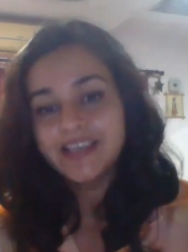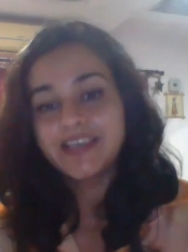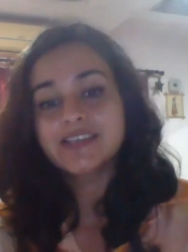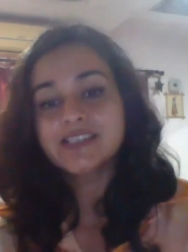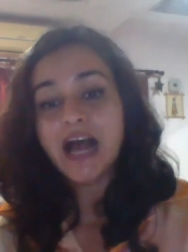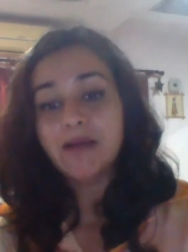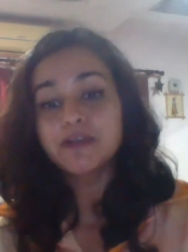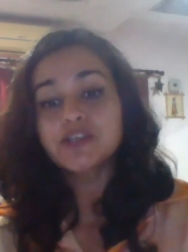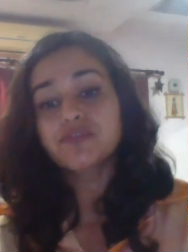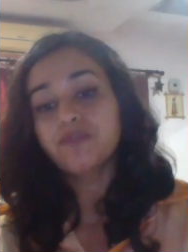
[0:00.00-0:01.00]
He
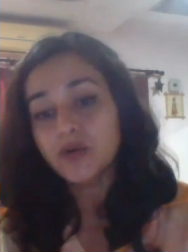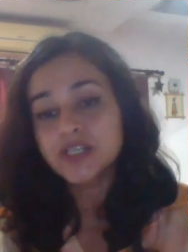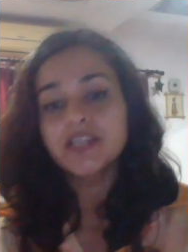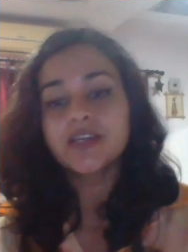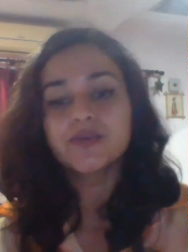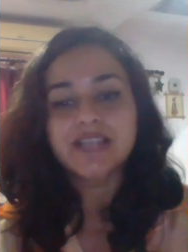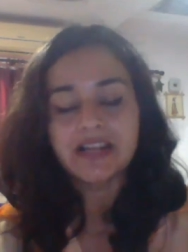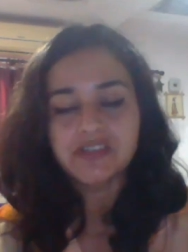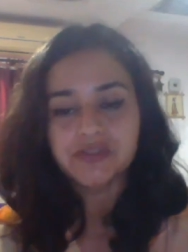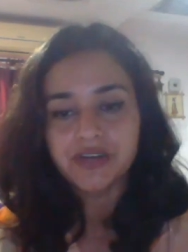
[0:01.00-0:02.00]
established 14 new
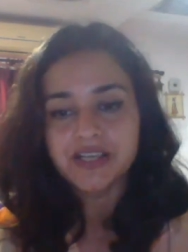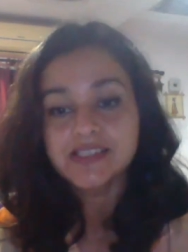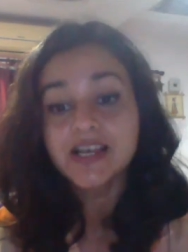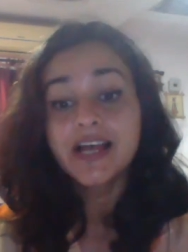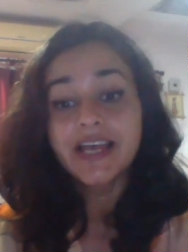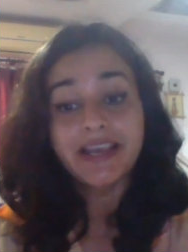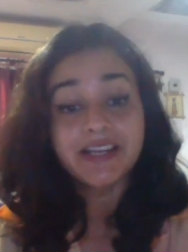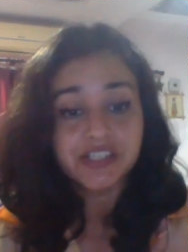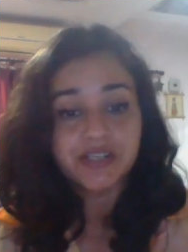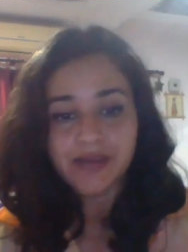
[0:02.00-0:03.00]
sanctuaries,
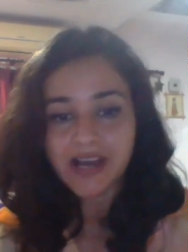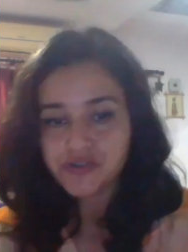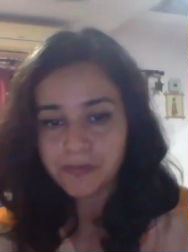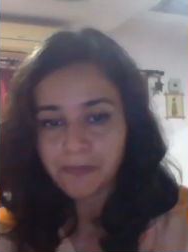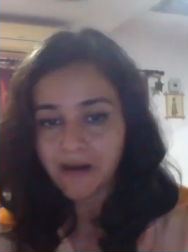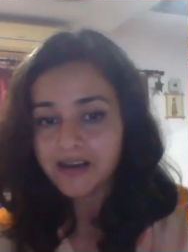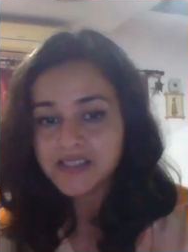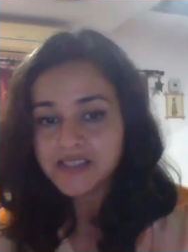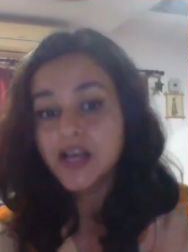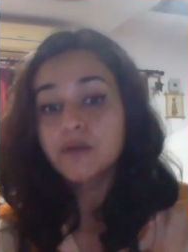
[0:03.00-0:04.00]
8 new national parks,